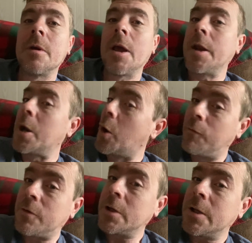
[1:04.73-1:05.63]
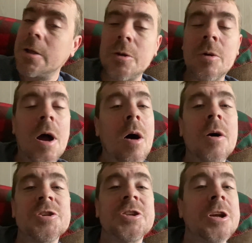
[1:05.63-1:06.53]
And hopefully you'll all
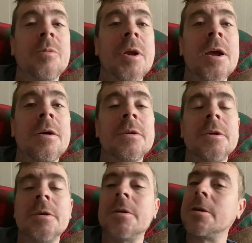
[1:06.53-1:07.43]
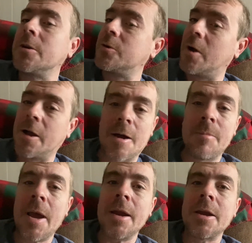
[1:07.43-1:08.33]
stick around until I come
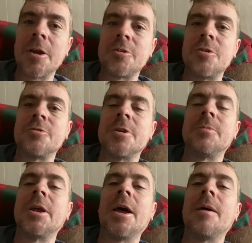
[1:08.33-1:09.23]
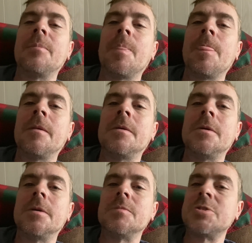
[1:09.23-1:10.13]
back next year sometime.
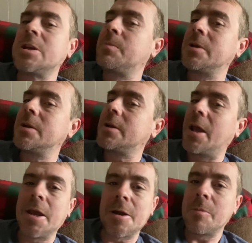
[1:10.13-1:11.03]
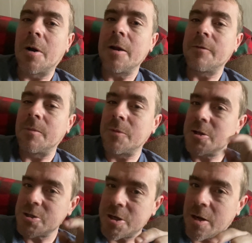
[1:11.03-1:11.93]
Simply taking a break from this
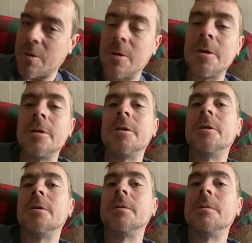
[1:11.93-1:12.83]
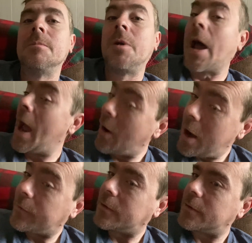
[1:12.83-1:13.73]
channel. But
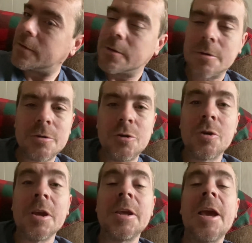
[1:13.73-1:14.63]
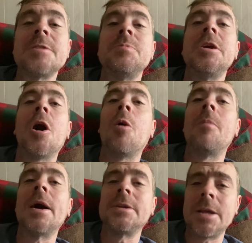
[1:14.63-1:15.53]
however, you can catch me on
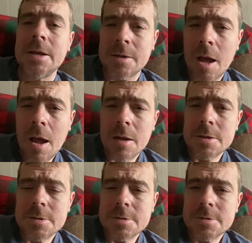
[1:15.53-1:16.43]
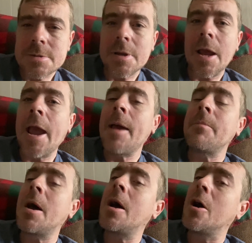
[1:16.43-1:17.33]
my TikToks and
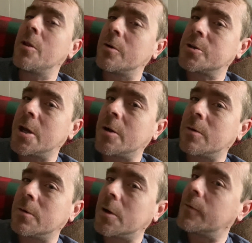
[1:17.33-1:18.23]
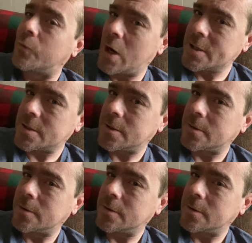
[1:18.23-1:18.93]
my other channel of wrestling.